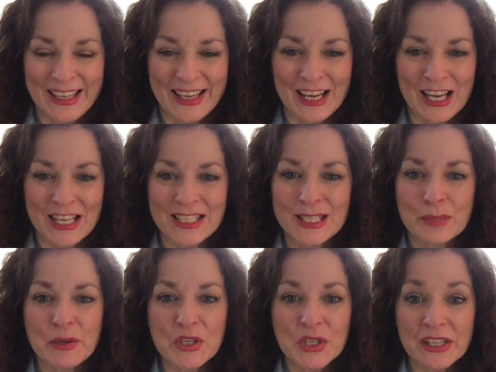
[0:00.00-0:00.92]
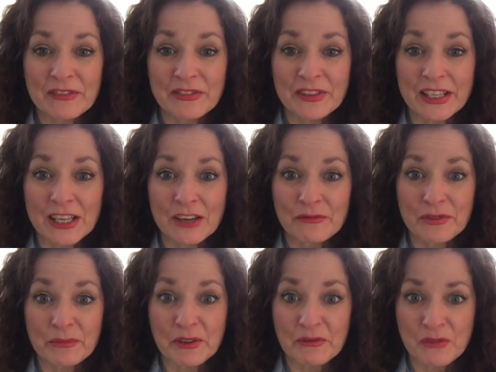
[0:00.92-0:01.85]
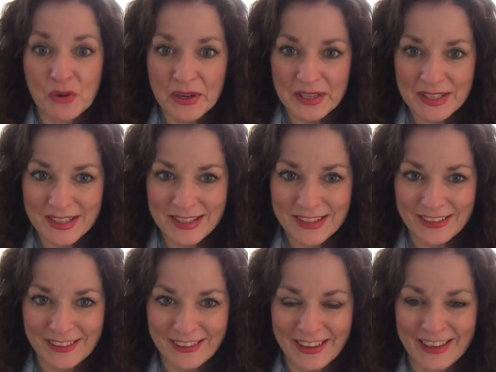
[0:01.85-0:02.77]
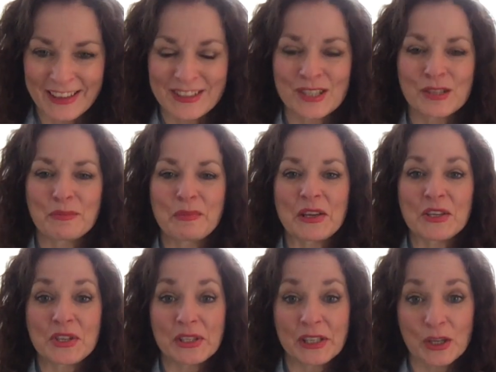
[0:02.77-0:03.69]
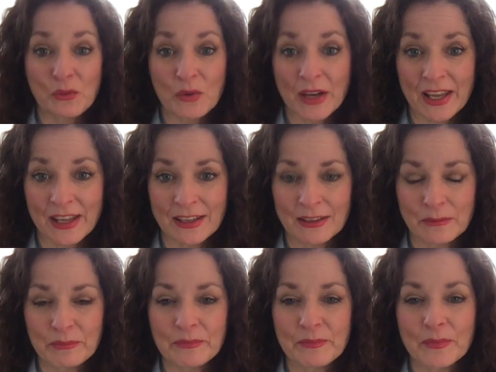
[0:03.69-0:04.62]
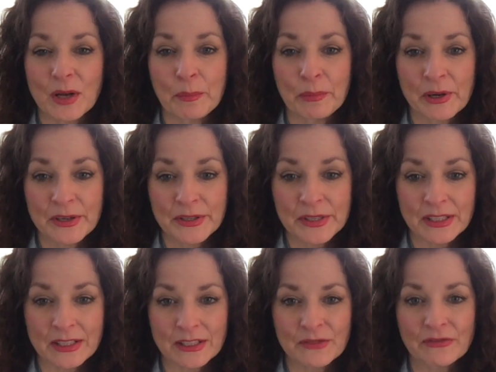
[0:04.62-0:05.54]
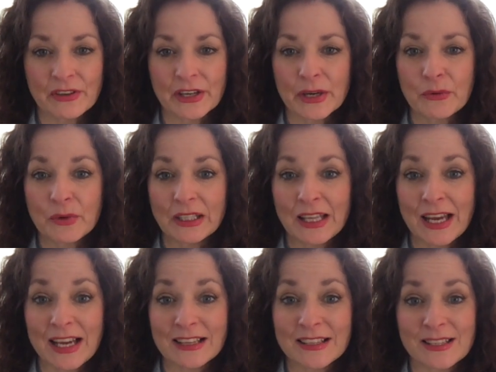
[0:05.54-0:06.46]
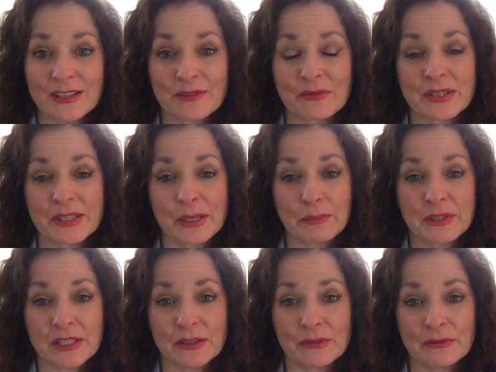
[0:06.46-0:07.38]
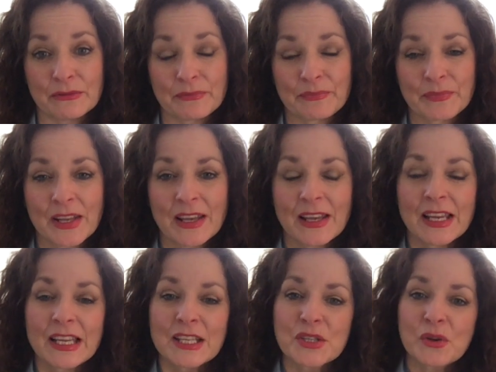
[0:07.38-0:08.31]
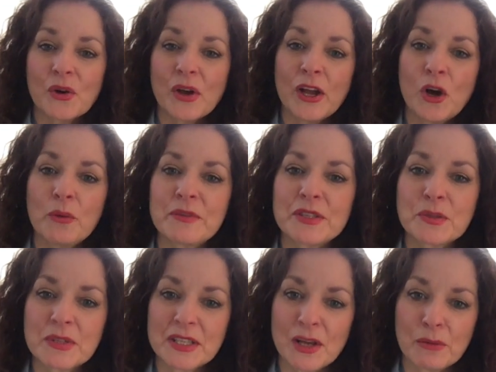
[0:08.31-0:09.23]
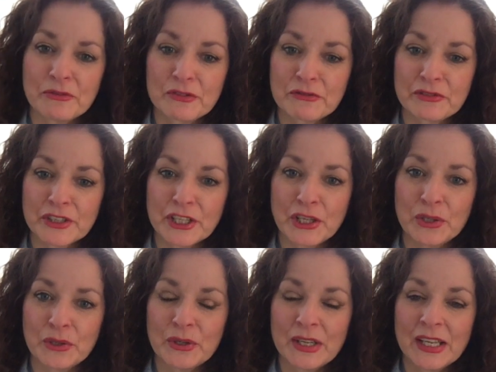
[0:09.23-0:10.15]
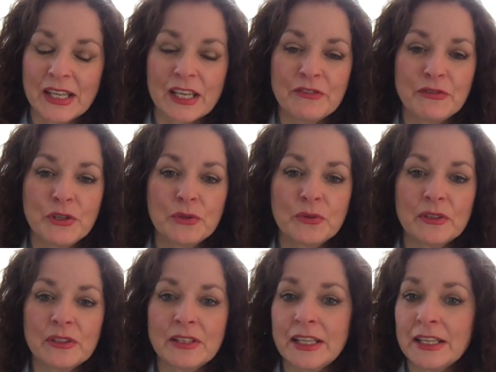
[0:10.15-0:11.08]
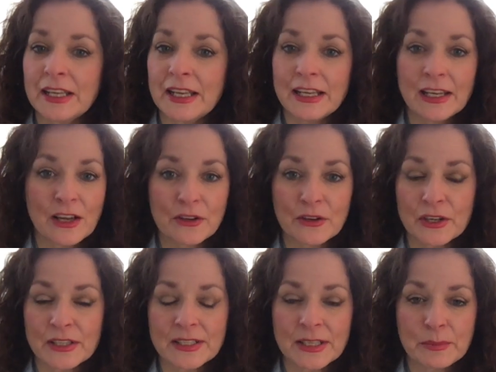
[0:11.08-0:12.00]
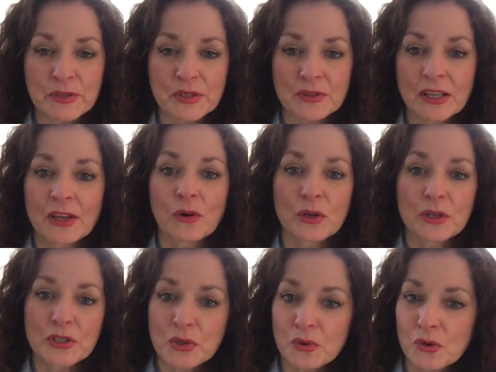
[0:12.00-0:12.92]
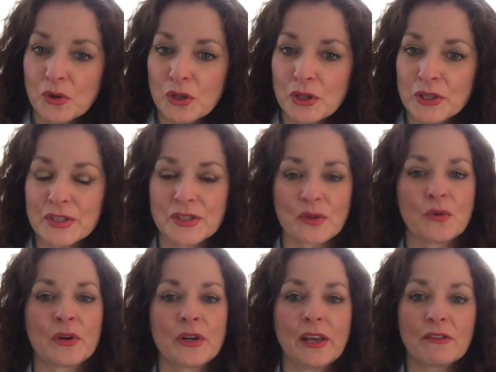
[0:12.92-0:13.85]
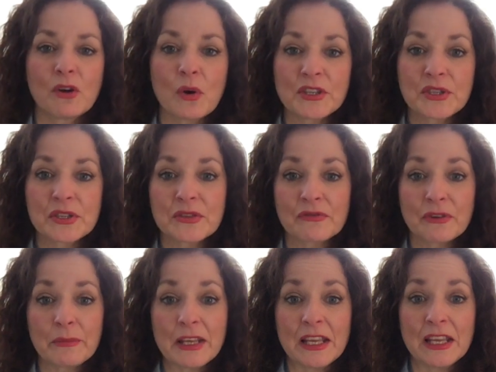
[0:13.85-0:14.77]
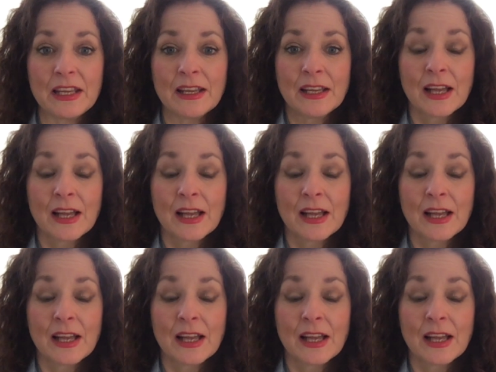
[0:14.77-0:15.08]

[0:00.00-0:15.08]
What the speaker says: especially if they come from your voice, and especially when a person is very relaxed and receptive. So I hope this was helpful for you. If you need any other tips or tools, or you have questions for me,